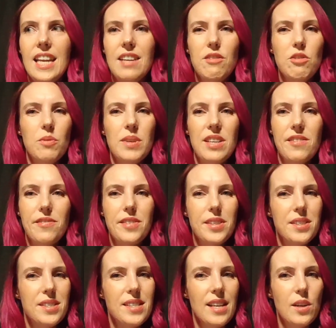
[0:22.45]
even when it
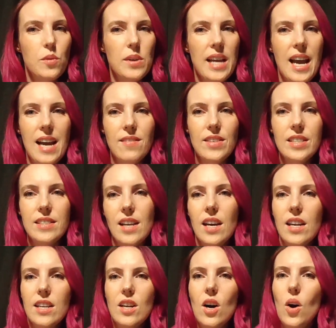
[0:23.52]
feels like we haven't
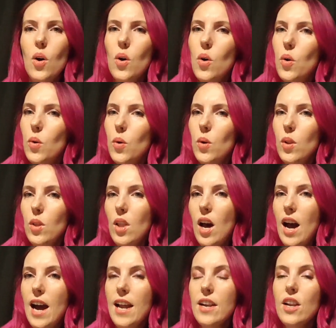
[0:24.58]
done a whole
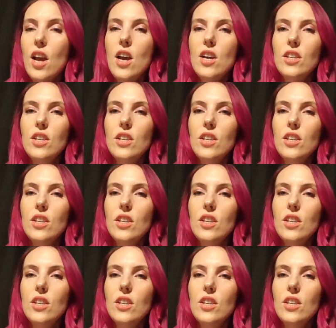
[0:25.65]
lot.